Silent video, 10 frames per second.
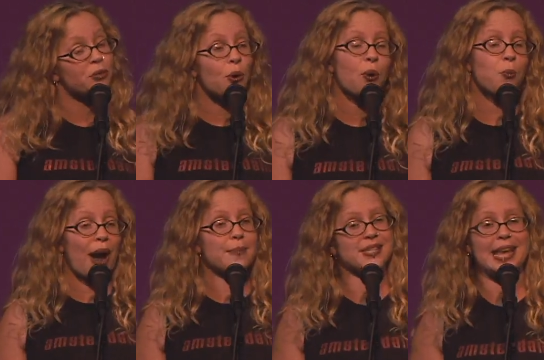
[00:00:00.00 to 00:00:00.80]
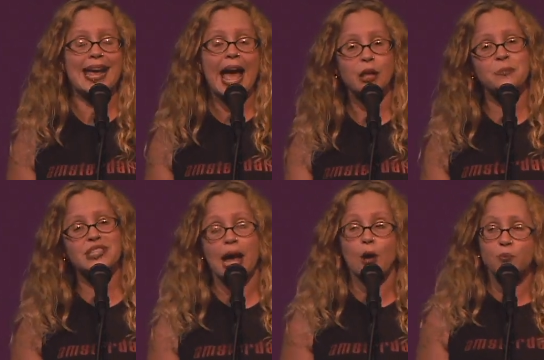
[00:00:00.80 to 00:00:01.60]
the local YMCA held
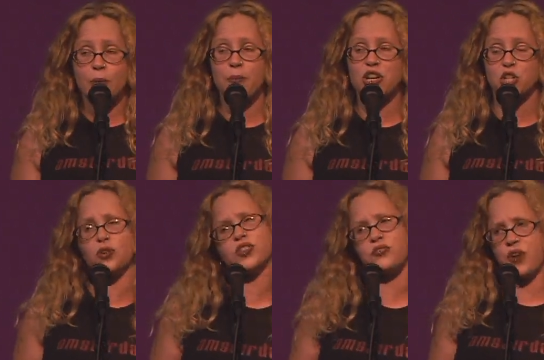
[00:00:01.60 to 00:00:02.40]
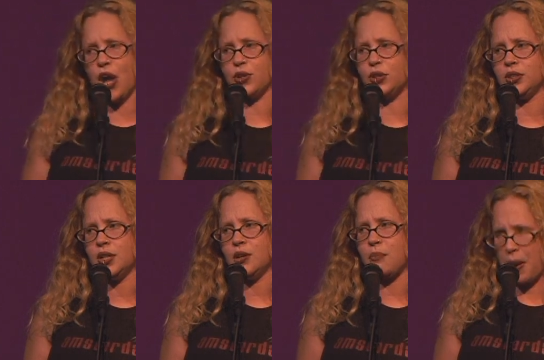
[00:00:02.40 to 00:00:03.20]
me down, ripped my shirt to
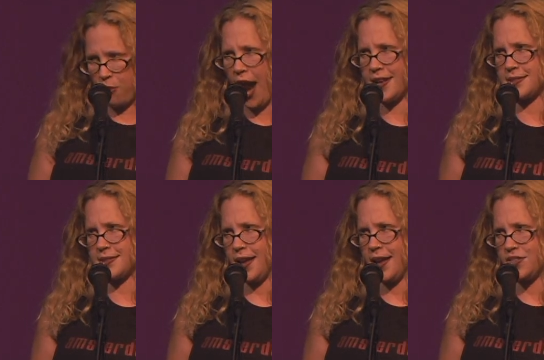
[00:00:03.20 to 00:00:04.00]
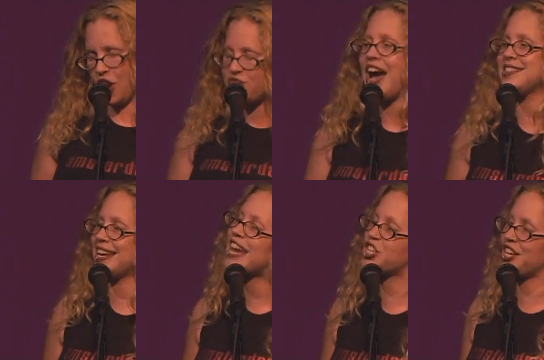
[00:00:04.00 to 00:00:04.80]
fondle my breasts. Their
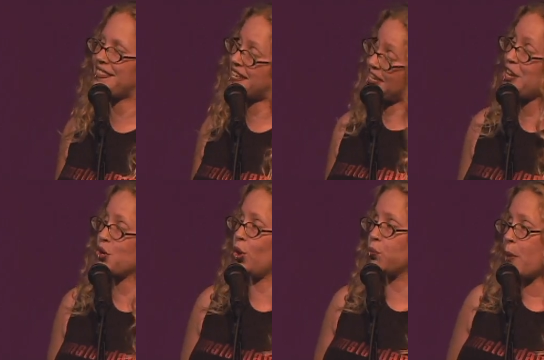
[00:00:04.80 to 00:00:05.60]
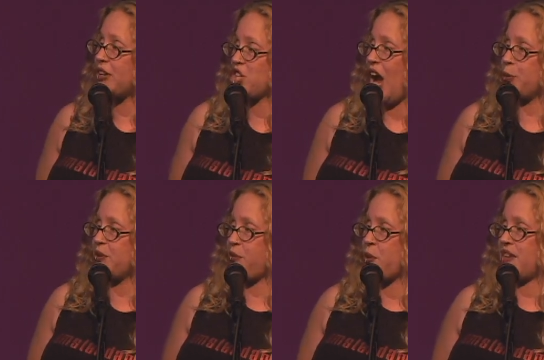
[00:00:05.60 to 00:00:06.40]
fascination as a 10-year-old woman
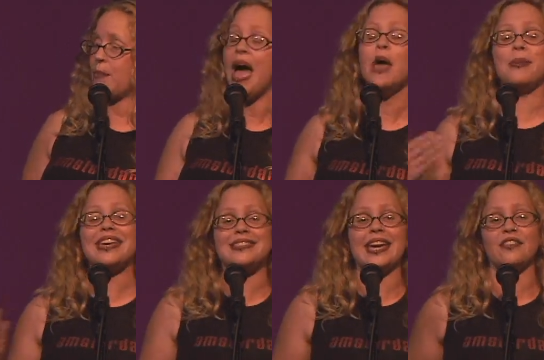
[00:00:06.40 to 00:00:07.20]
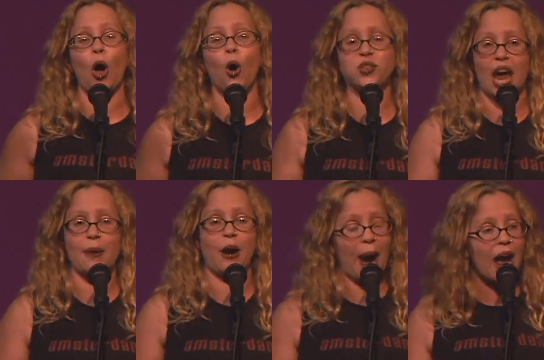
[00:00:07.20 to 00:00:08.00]
child before them, me thinking the whole
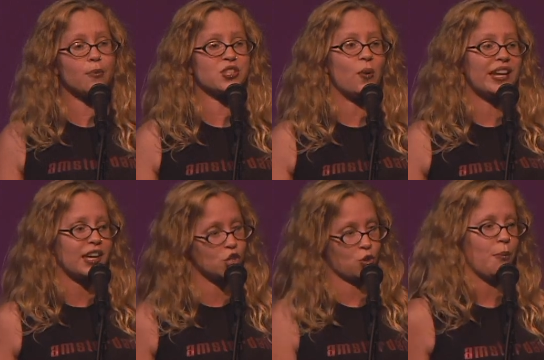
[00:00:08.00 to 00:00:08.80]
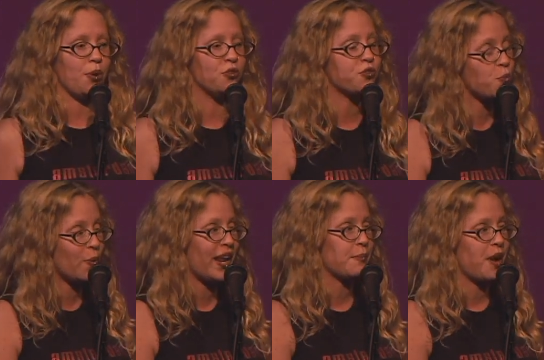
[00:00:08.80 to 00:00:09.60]
time how I was going to get in trouble for
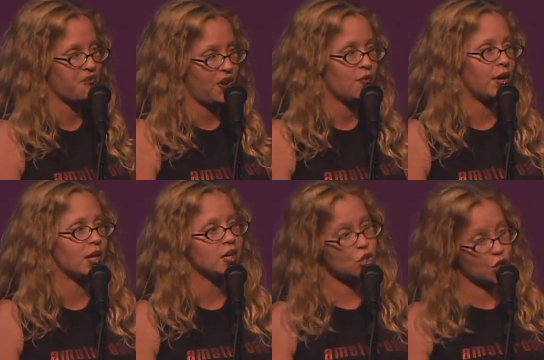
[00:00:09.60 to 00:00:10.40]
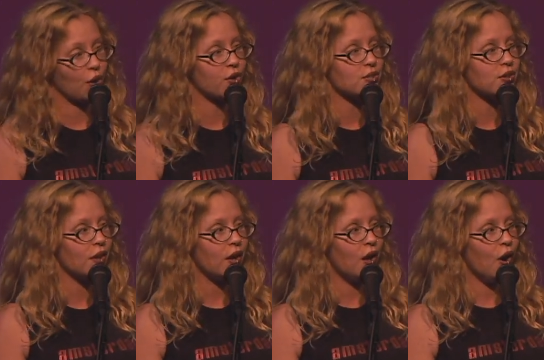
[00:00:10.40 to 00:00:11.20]
ruining my favorite shirt.
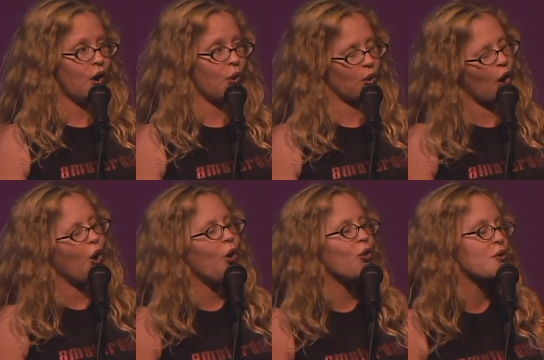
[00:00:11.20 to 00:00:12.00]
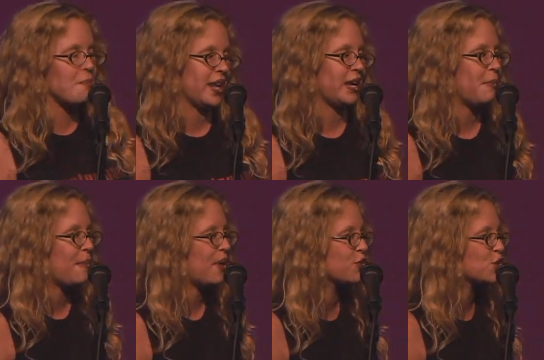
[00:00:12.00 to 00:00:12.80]
Or all the money
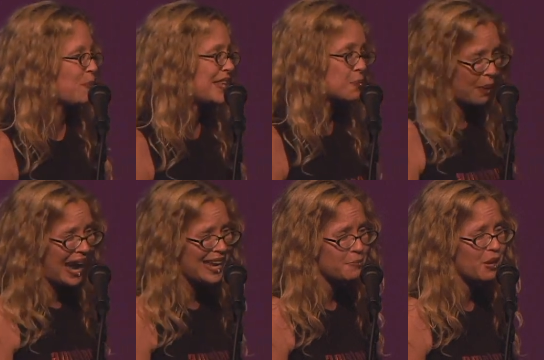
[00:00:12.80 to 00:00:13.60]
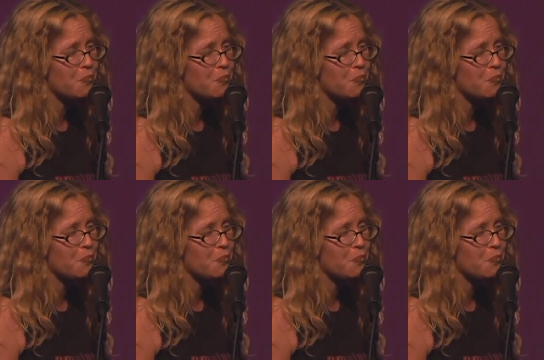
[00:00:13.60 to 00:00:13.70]
my mother spent buying